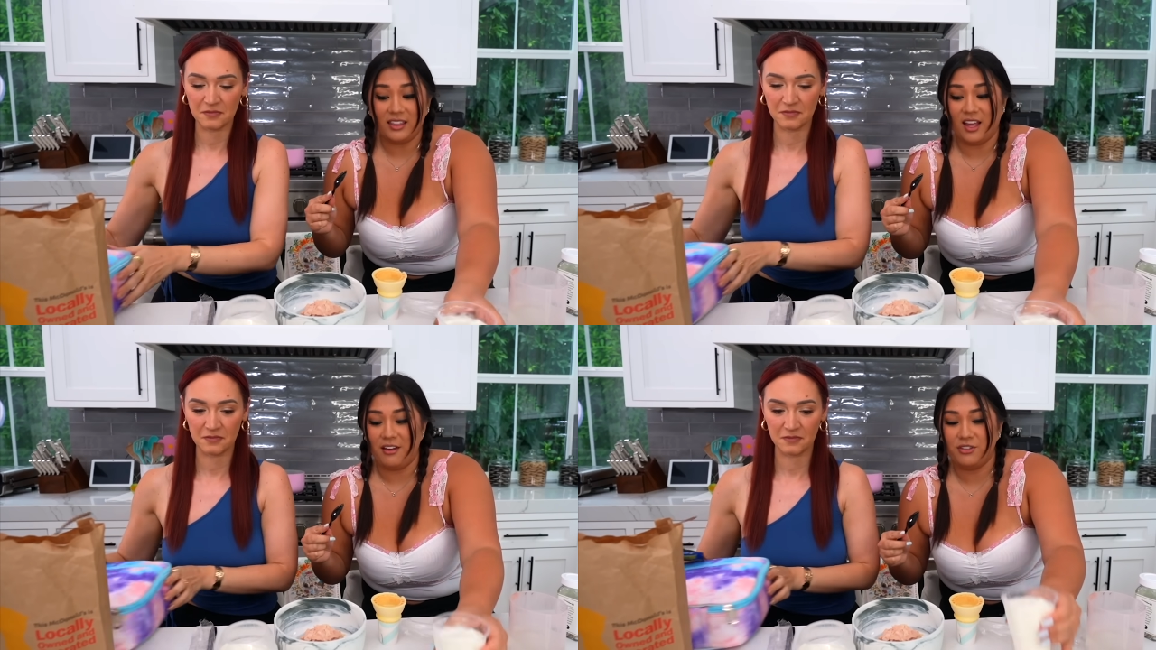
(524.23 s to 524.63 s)

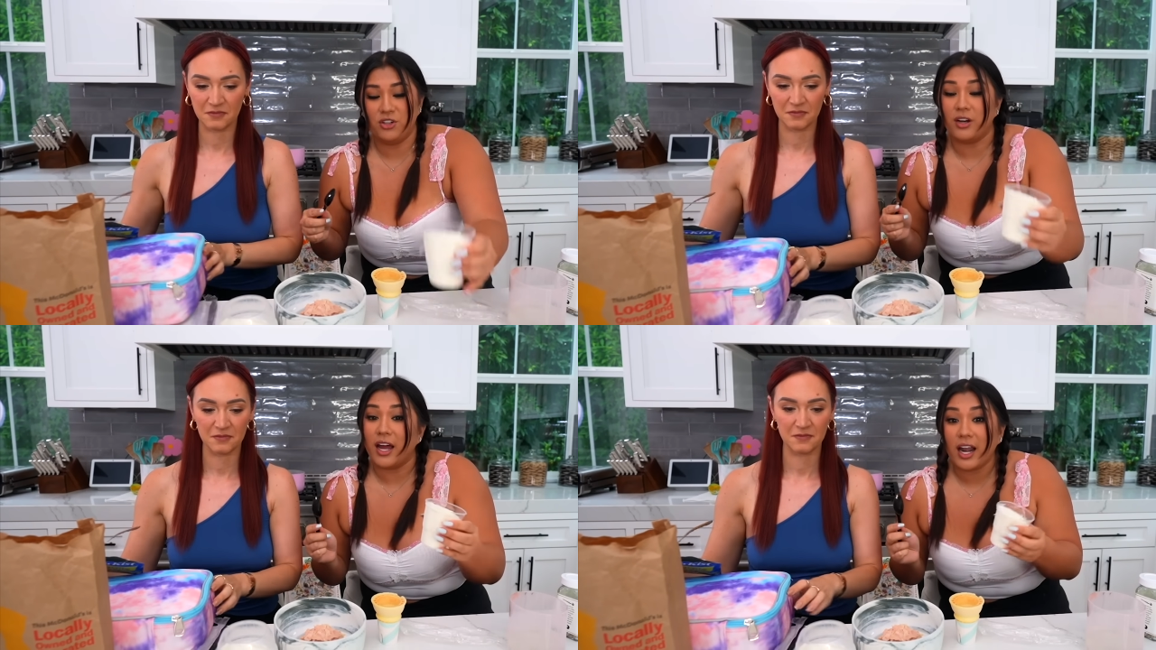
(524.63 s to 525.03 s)
Speaker 1: love tuna
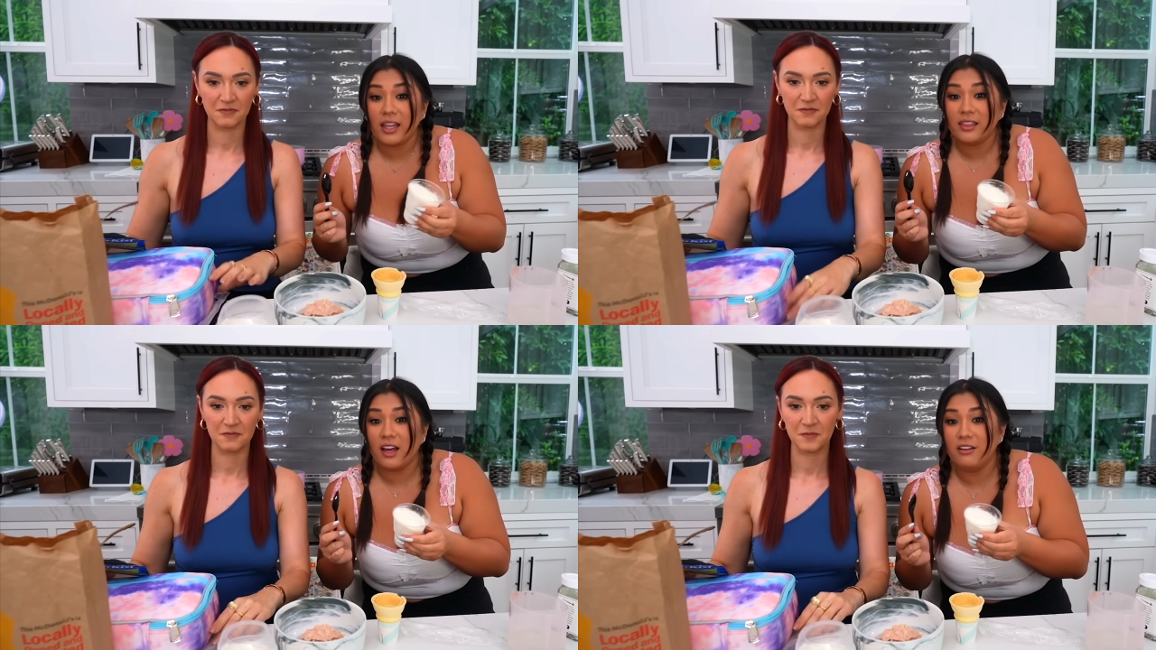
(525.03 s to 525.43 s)
and I
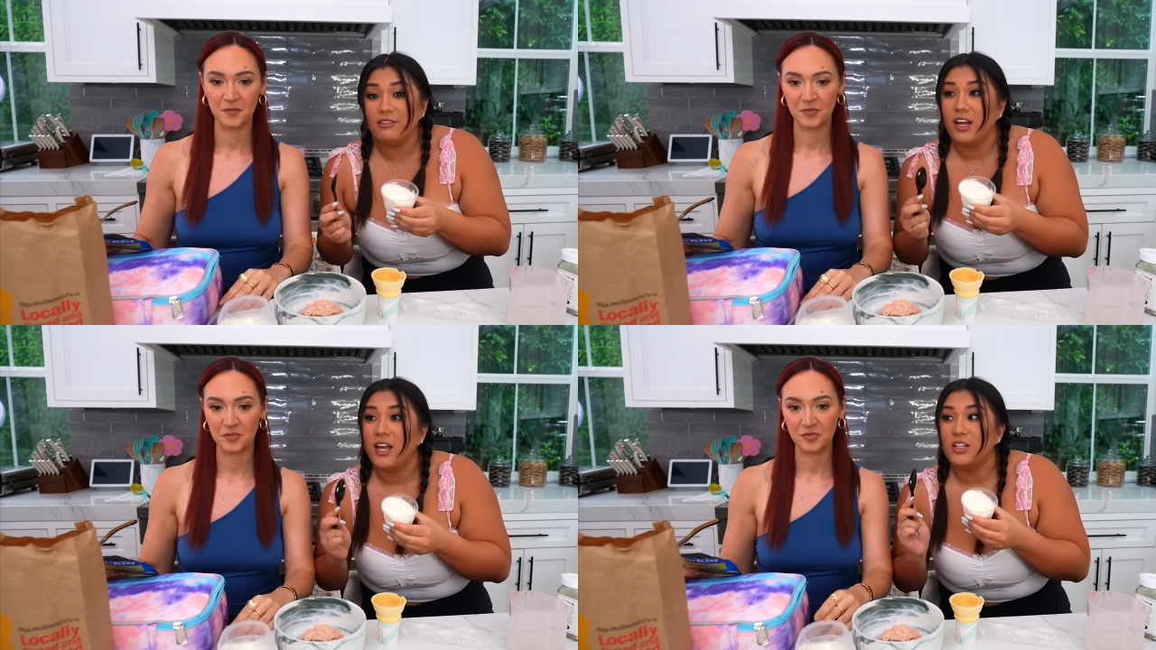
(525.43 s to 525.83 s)
love
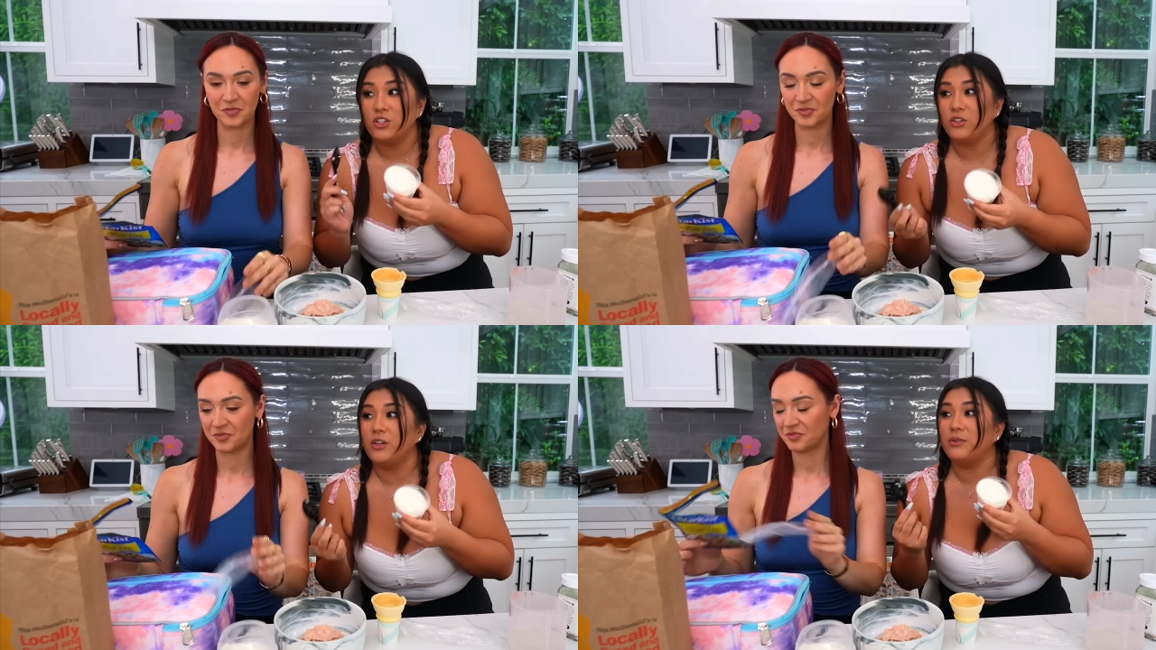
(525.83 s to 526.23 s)

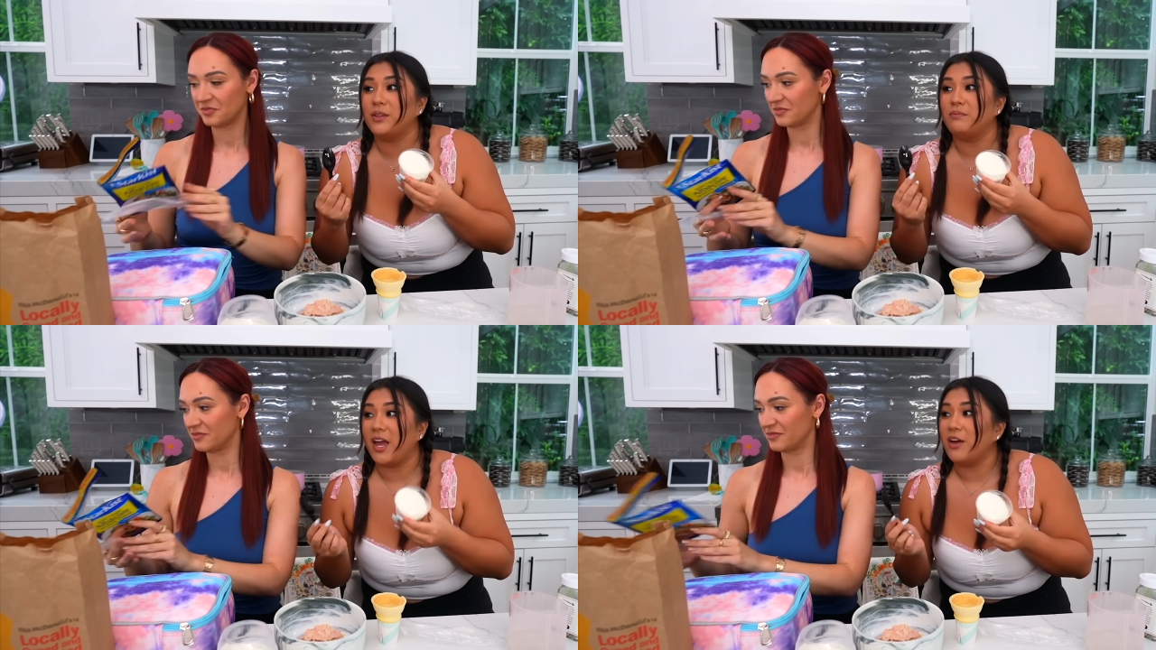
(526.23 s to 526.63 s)
tuna with
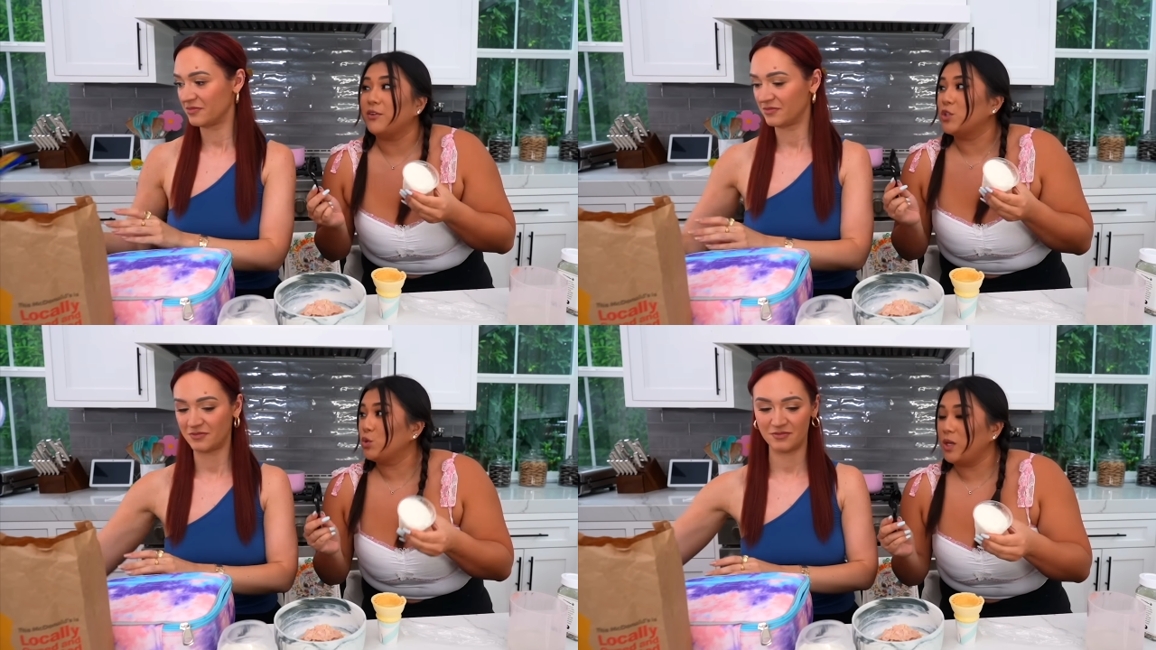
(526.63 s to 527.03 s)
mayo and
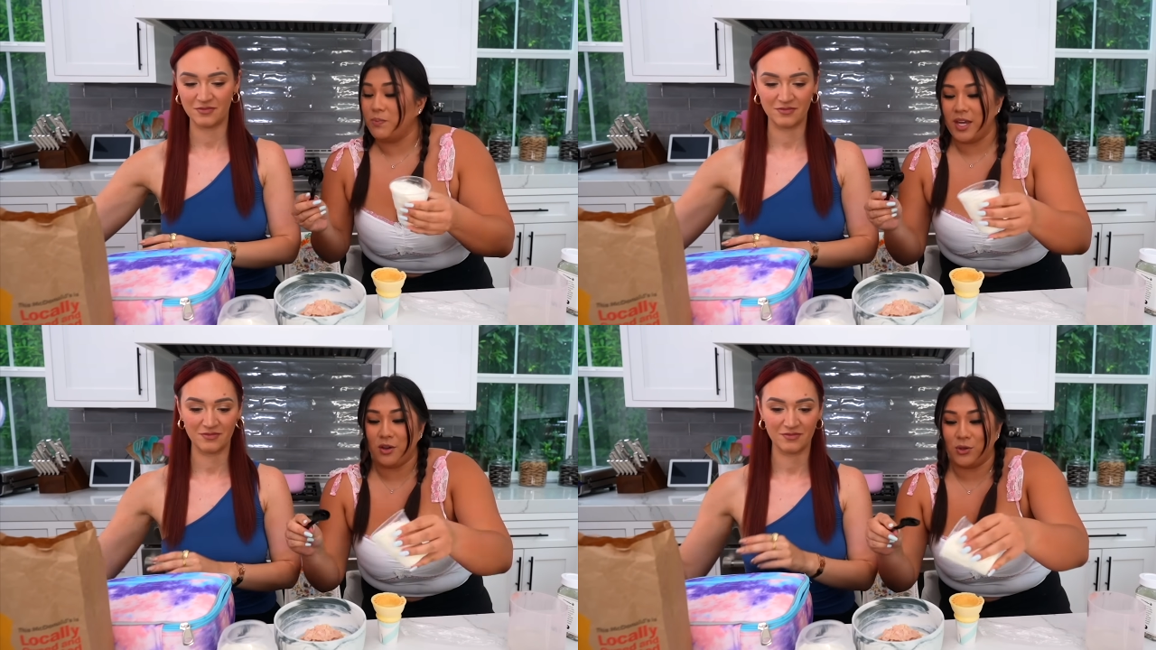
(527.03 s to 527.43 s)
sweet
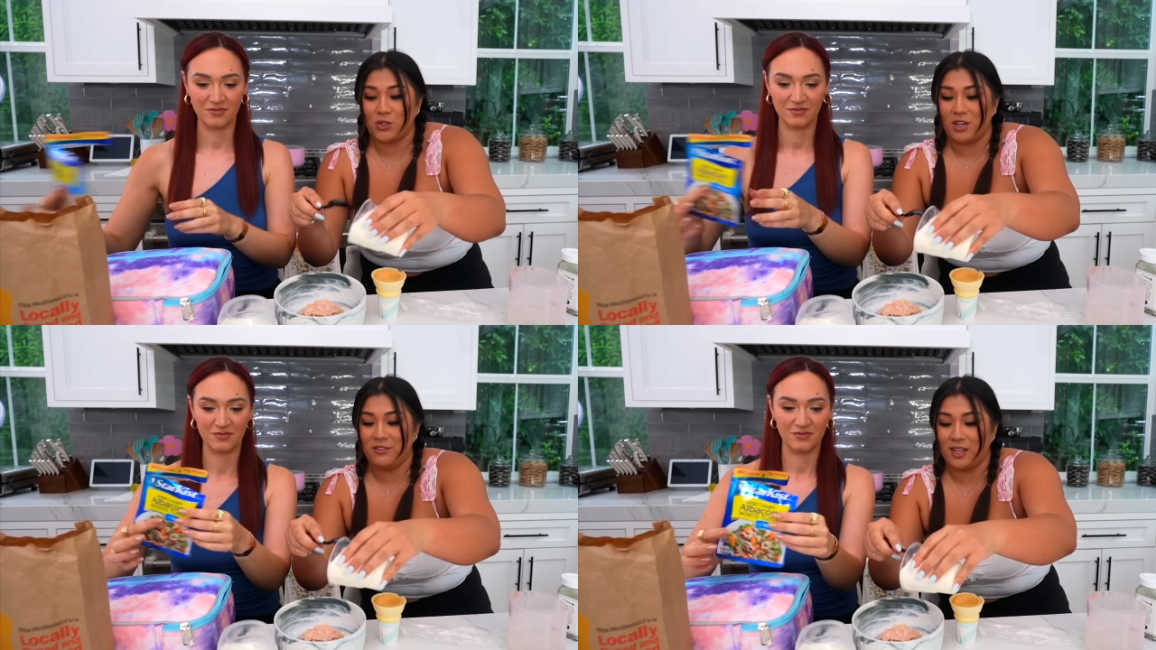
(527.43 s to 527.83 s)
pickles, so I
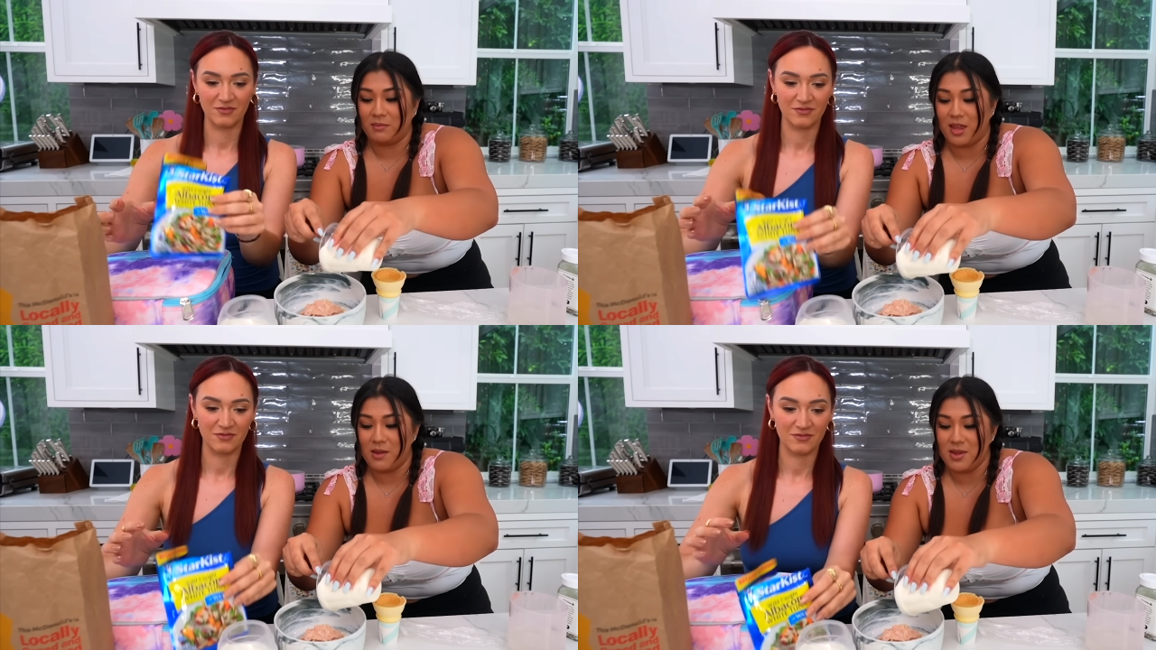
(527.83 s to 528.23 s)
feel like
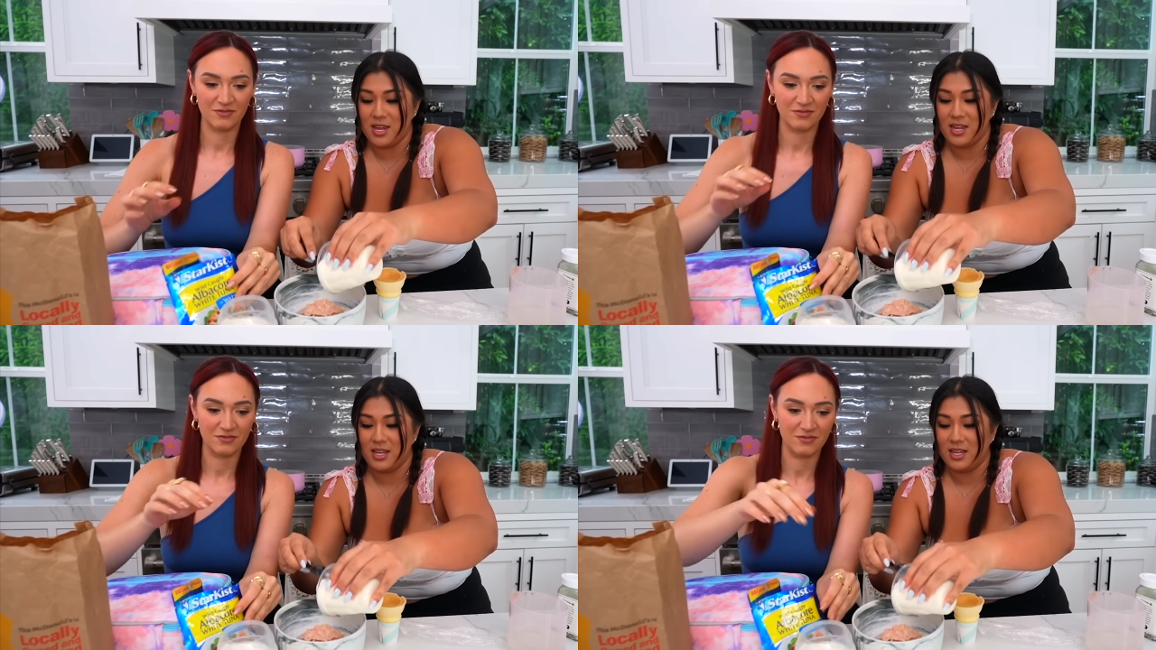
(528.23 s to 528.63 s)
maybe